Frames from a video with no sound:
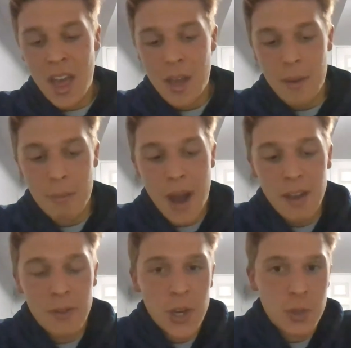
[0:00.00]
My
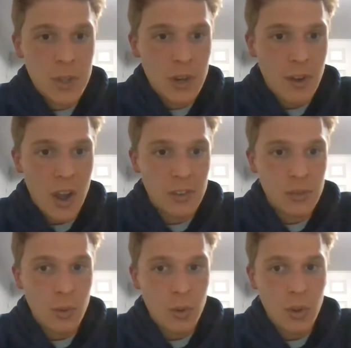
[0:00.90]
freshman year of high
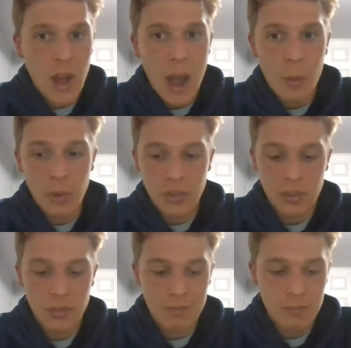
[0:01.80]
school, I
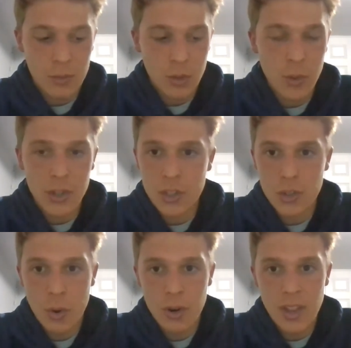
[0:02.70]
was 2 inches
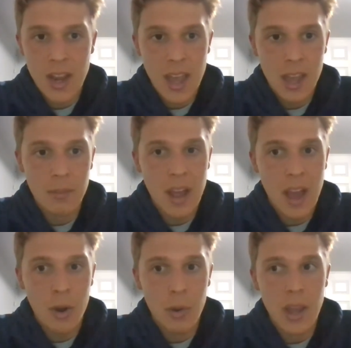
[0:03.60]
shorter than I am
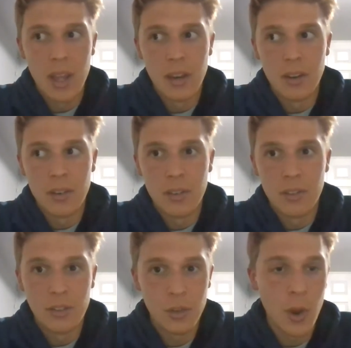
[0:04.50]
now and
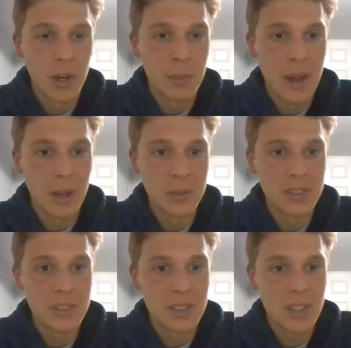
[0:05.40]
200
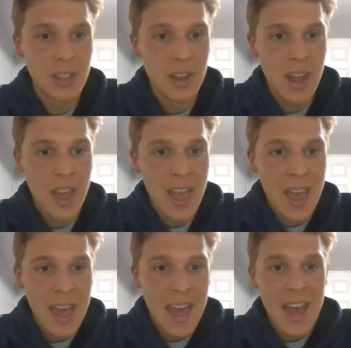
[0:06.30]
pounds.
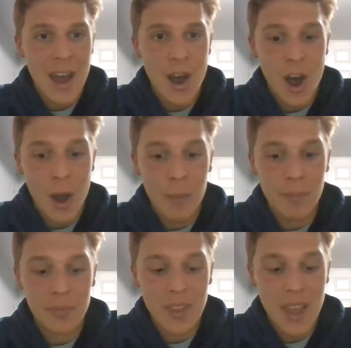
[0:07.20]

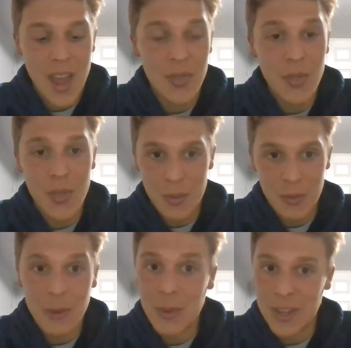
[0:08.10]
And
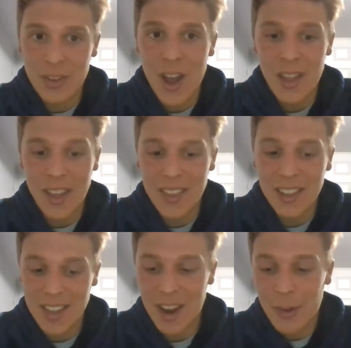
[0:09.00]
like we had talked, like, and
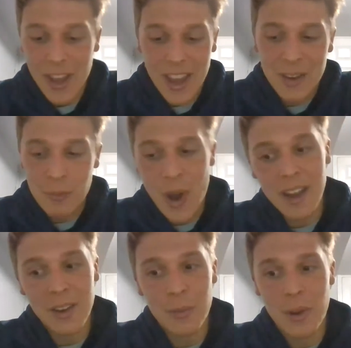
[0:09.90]
that's kind of like why
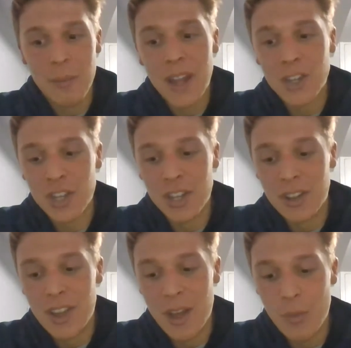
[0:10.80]
I didn't want to
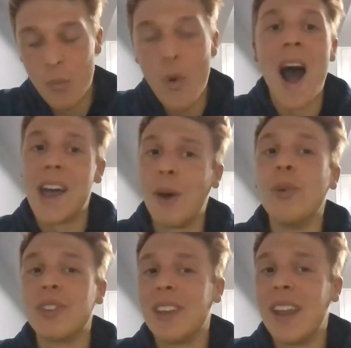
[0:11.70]
mention why I
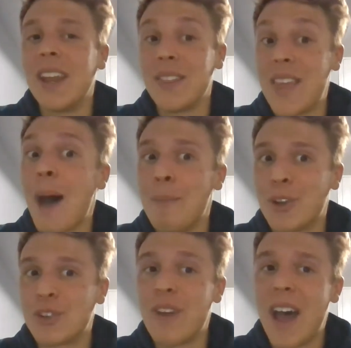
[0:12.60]
was getting that
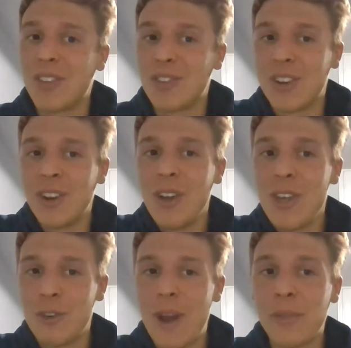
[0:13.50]
much faster
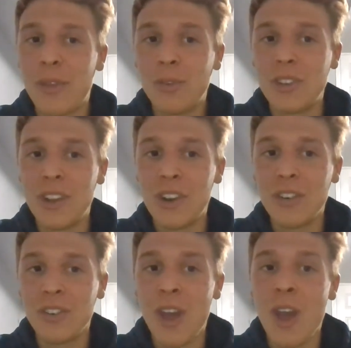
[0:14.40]
throughout those
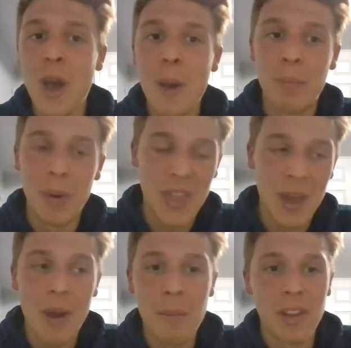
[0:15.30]
years. But
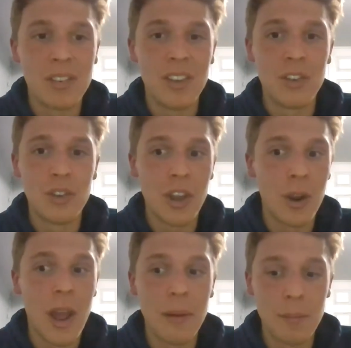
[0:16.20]
then by my senior
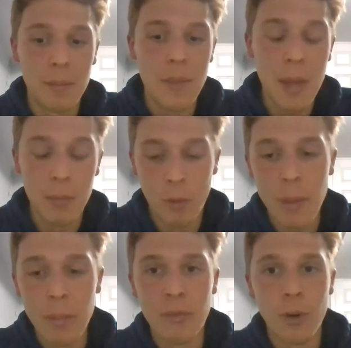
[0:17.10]
year and
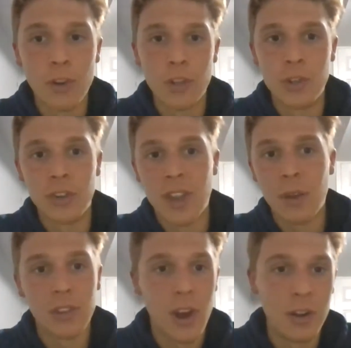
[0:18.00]
right before juniors, I
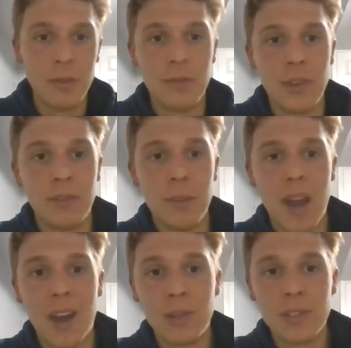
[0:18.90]
was 150
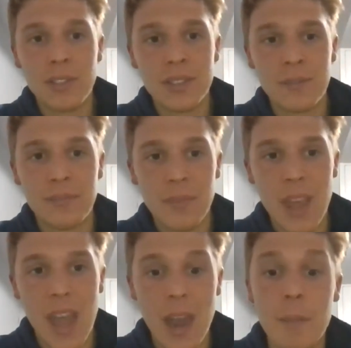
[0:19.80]
pounds.
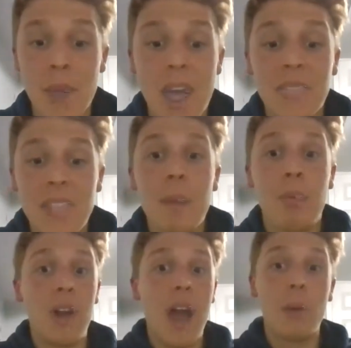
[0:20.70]
But at that
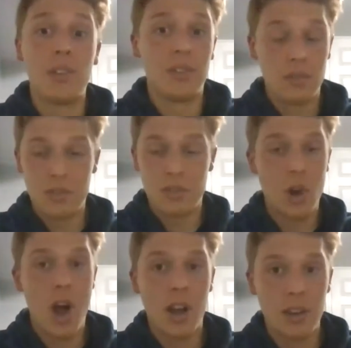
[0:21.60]
point, I was
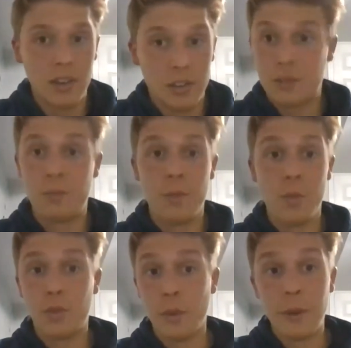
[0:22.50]
strong and
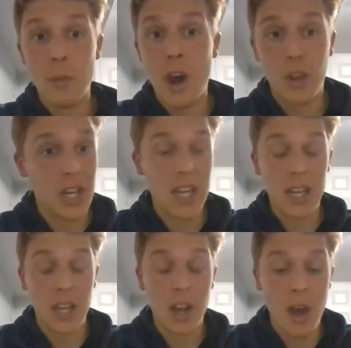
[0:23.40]
swimming well and
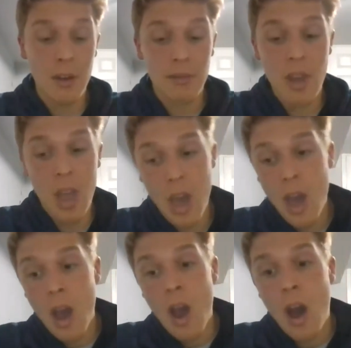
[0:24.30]
eating
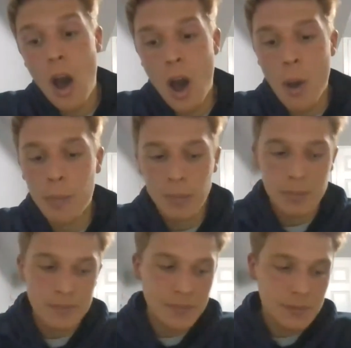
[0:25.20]
enough.
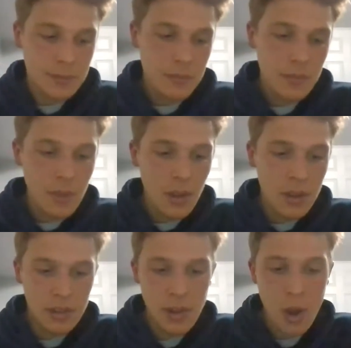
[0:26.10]

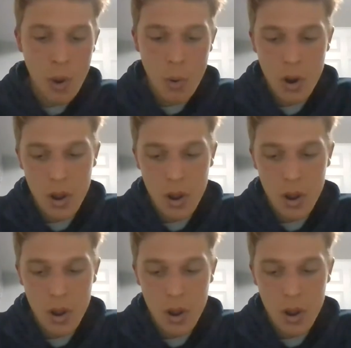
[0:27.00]
So,